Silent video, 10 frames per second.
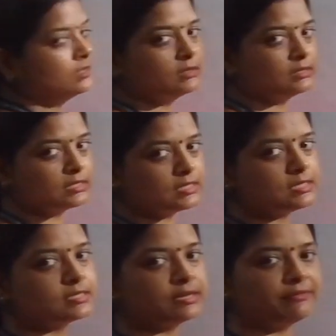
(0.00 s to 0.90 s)
This is
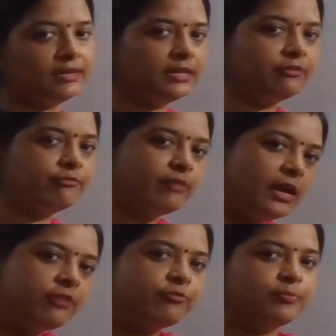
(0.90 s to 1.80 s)

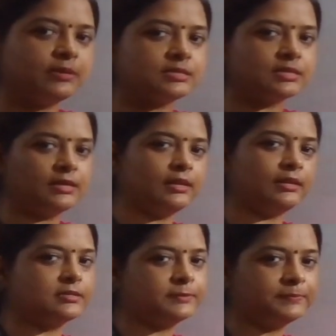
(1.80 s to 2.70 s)
75
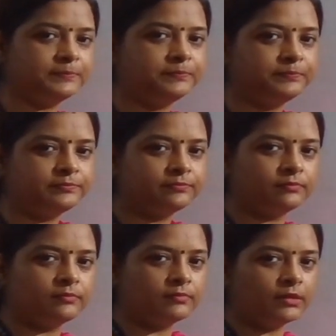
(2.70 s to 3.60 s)
percentage.
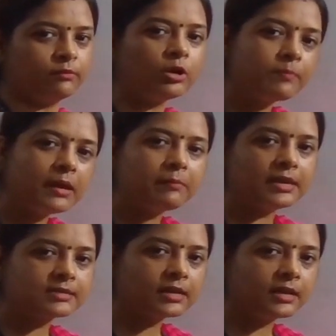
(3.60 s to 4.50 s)
What ma'am
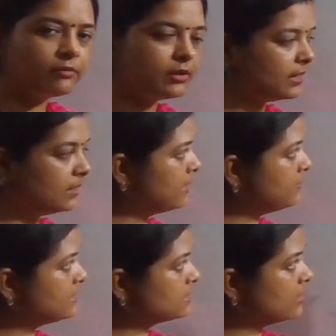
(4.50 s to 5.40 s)
has converted? Ma'am
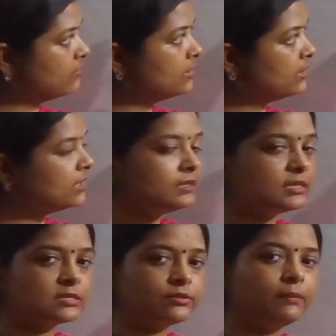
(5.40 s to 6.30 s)
has converted this
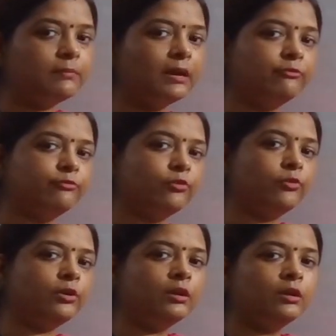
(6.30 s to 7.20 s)
3 by
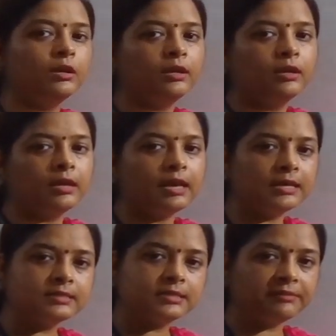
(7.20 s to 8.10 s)
4
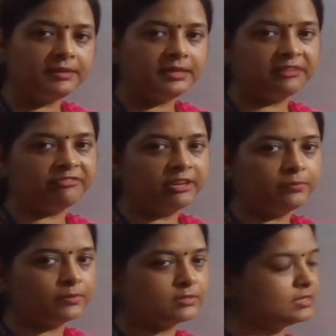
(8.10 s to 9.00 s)
as 75
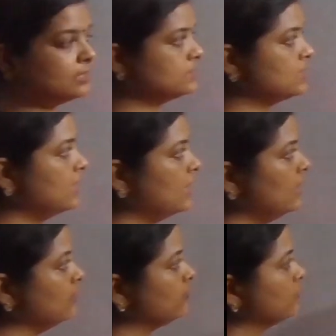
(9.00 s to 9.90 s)
percentage. And if you